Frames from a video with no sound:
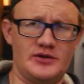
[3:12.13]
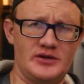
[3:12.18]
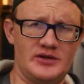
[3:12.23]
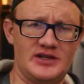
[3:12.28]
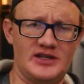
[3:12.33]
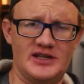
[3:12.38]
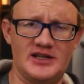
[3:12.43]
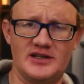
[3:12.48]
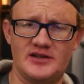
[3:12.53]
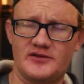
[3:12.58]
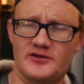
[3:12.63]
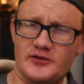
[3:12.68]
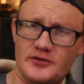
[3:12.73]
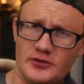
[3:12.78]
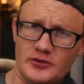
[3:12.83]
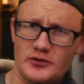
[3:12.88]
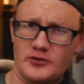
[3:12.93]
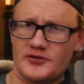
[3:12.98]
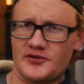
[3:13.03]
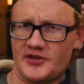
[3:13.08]
you need
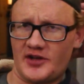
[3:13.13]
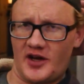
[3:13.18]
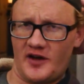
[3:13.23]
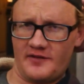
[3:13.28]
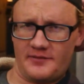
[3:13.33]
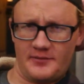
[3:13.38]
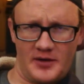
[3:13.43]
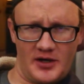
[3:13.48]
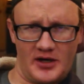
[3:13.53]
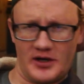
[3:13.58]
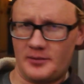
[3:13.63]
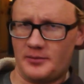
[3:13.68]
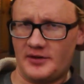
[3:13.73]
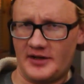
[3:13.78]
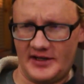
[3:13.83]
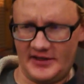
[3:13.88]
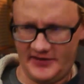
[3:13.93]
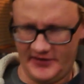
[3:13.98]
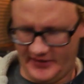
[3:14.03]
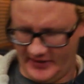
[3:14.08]
to soft mod a
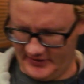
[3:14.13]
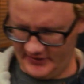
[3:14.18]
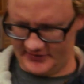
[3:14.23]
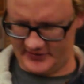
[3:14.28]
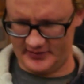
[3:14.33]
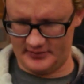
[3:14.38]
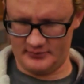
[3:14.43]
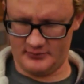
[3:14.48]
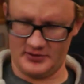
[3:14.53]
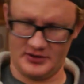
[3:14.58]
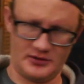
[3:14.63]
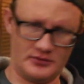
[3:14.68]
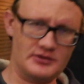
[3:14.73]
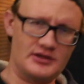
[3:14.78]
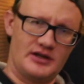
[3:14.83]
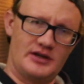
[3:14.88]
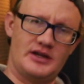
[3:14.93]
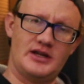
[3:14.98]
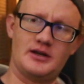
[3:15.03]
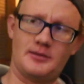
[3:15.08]
PlayStation?
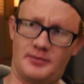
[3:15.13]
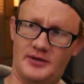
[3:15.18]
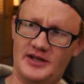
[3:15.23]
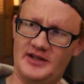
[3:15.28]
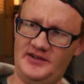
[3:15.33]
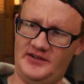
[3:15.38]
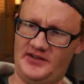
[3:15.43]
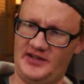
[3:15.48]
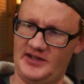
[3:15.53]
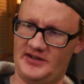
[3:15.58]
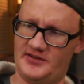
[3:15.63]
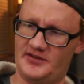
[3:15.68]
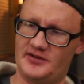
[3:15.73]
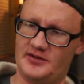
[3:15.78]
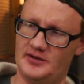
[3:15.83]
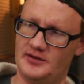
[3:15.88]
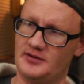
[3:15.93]
Well, you need a PlayStation.